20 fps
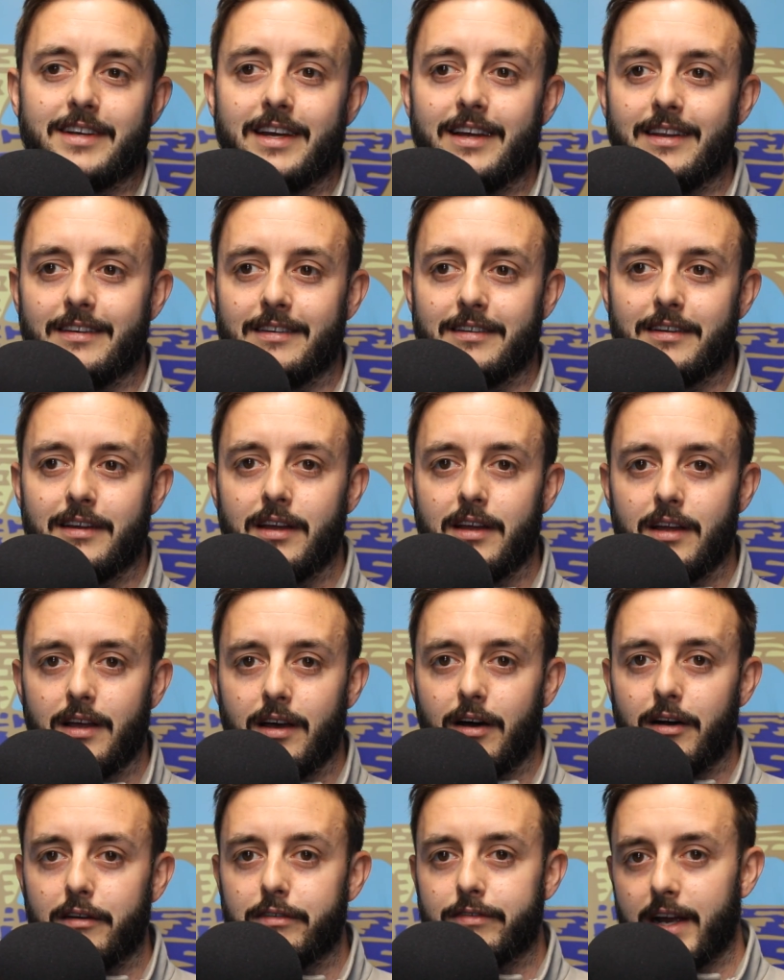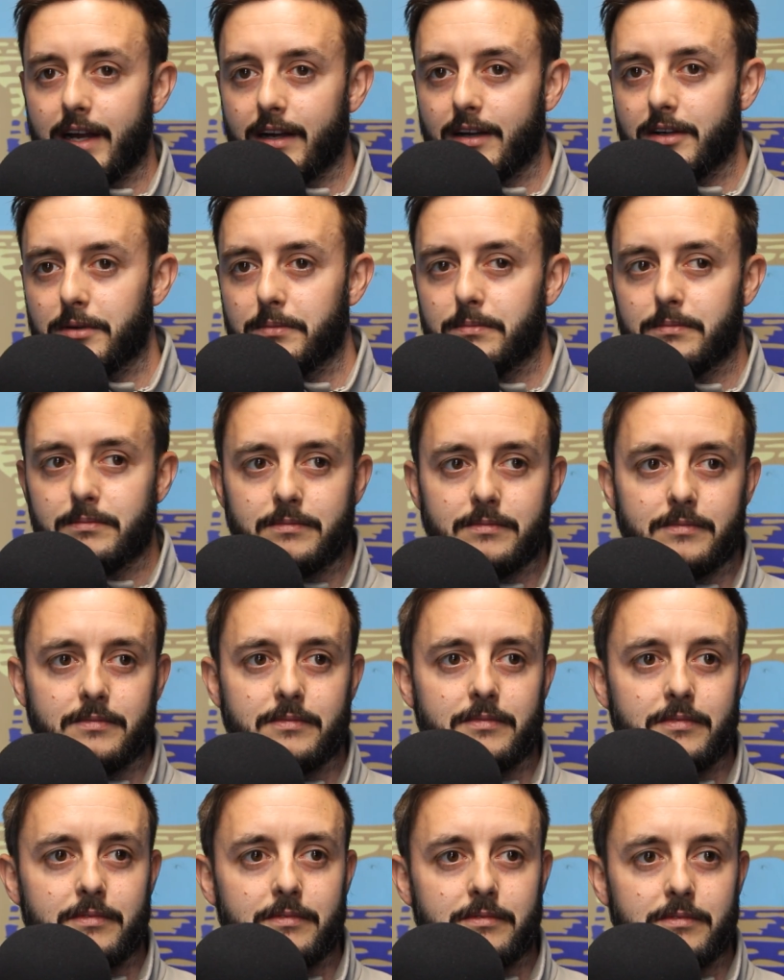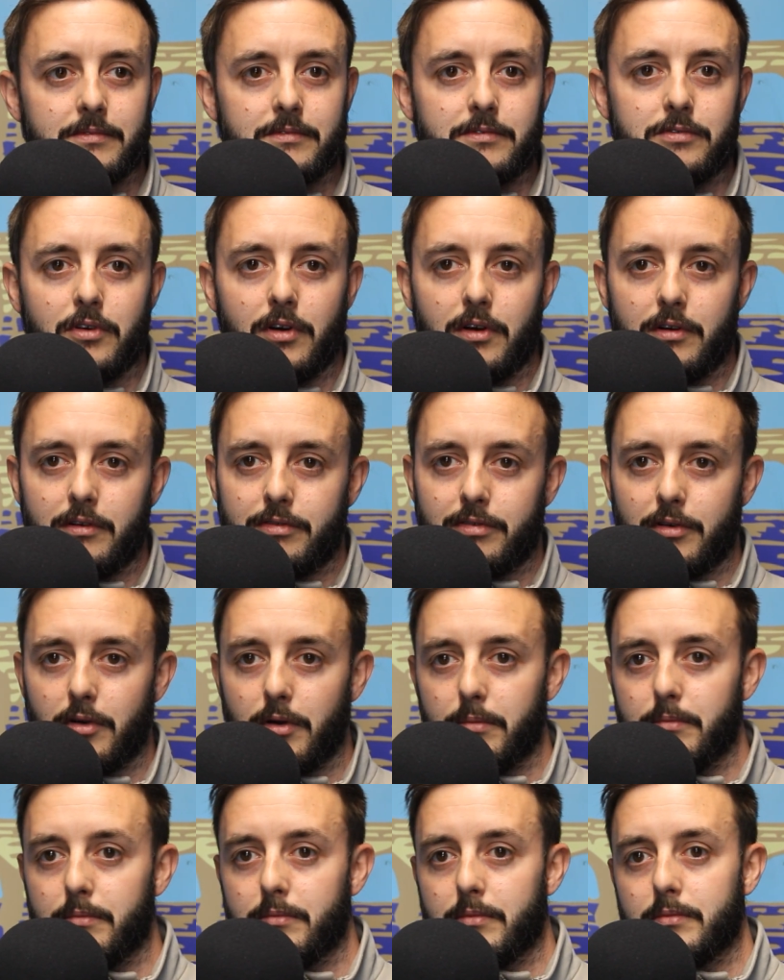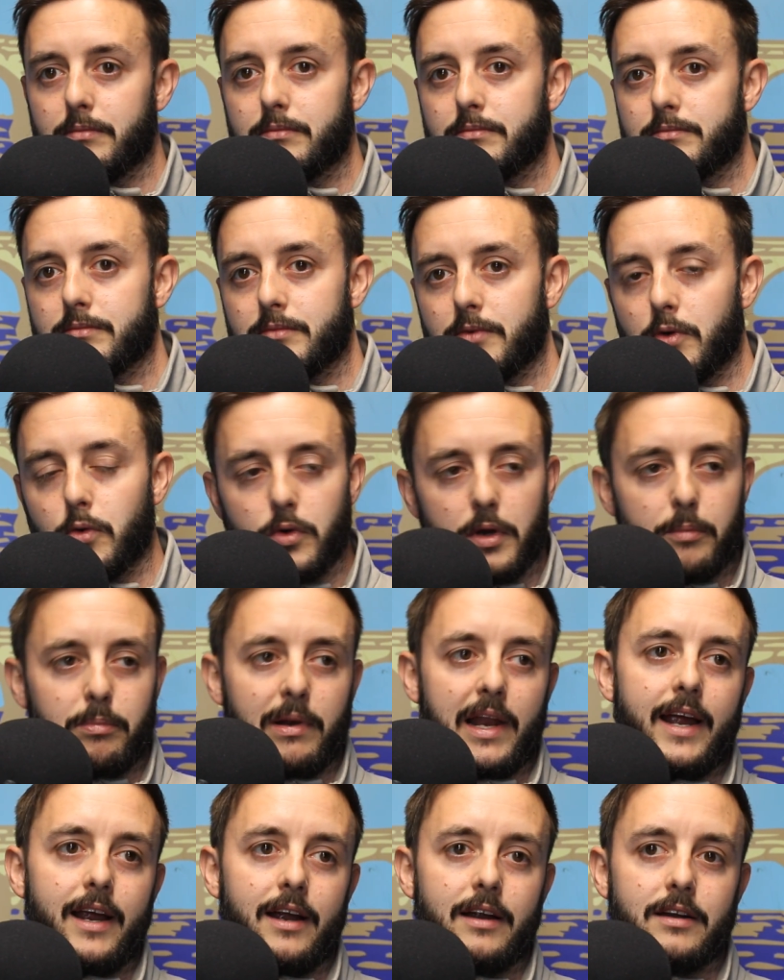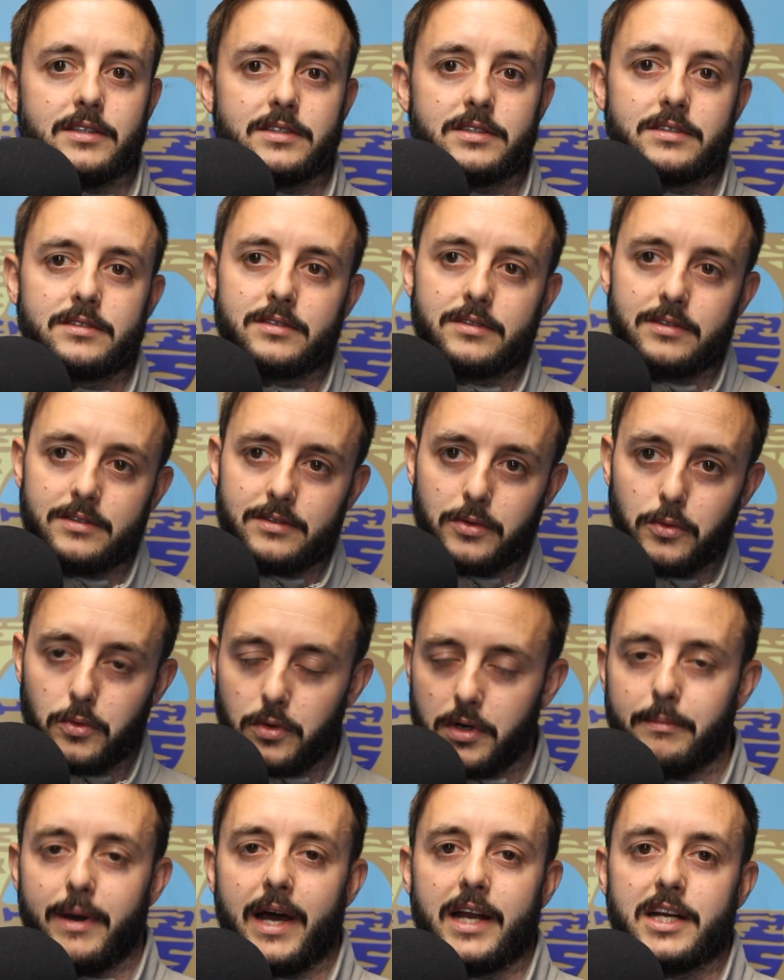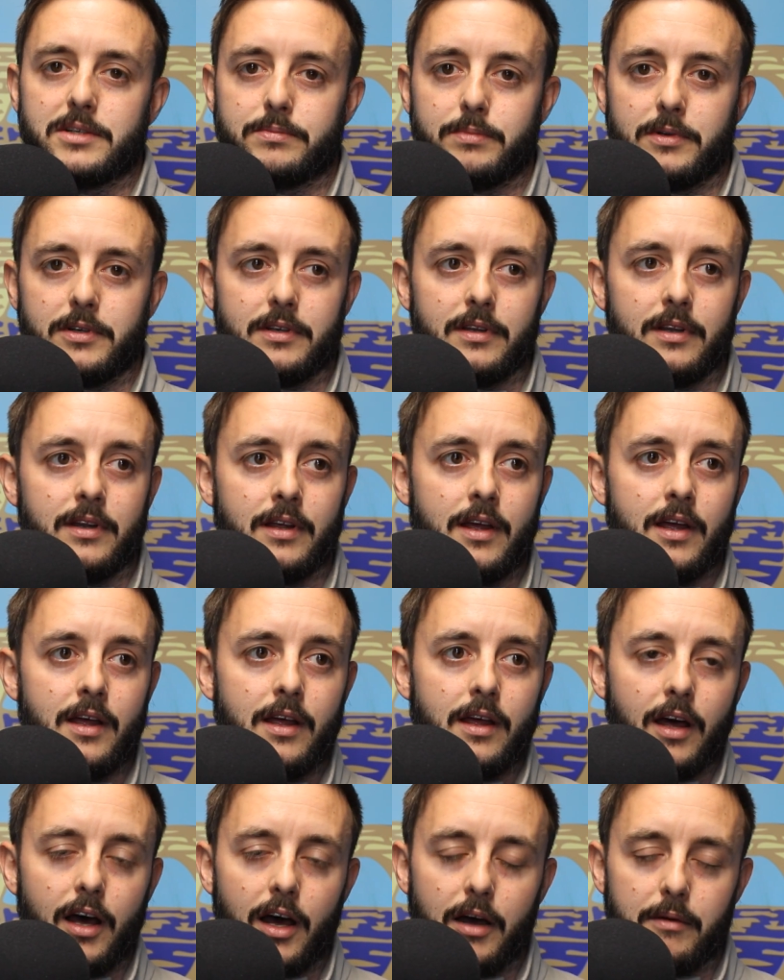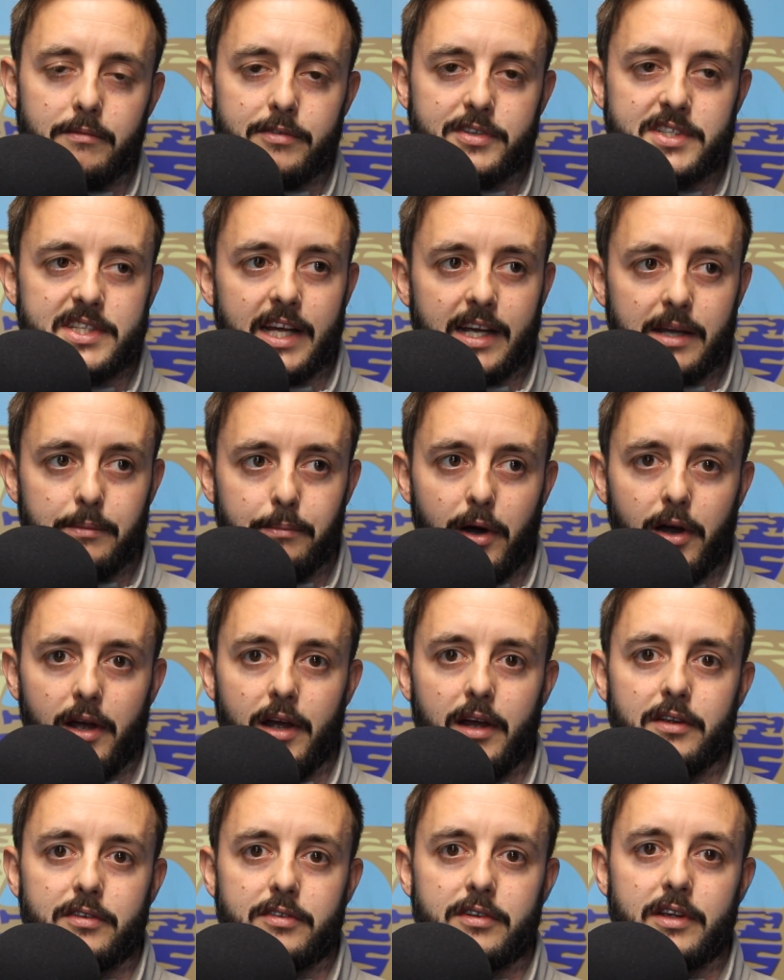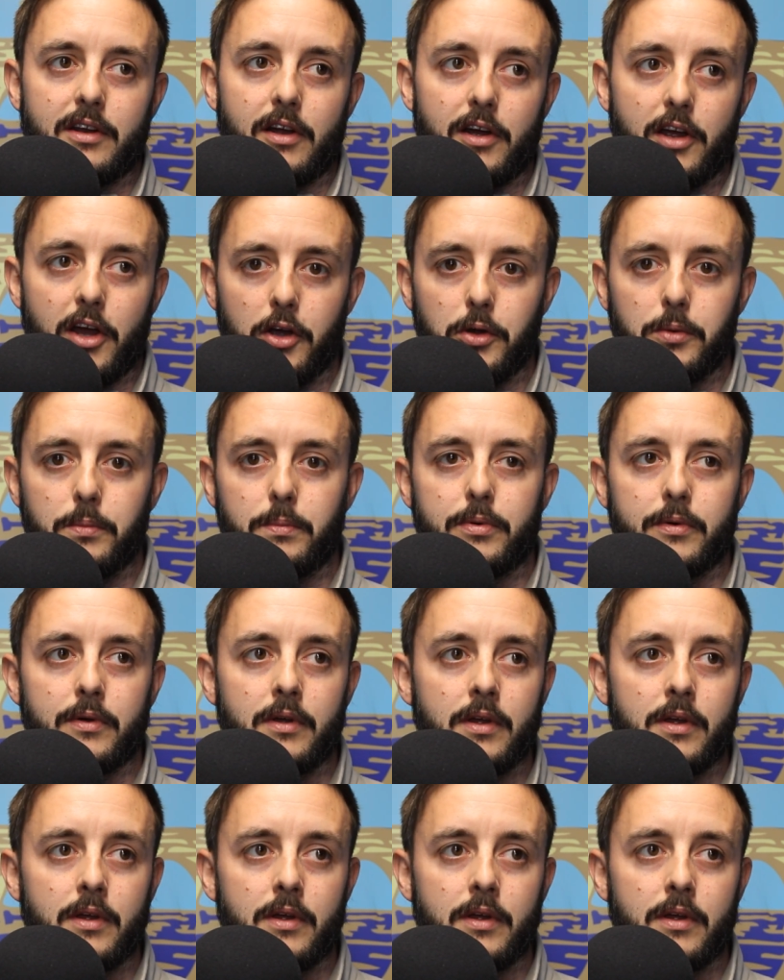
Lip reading: And I thank them from all the players, all the management, for sticking by us, and I hope,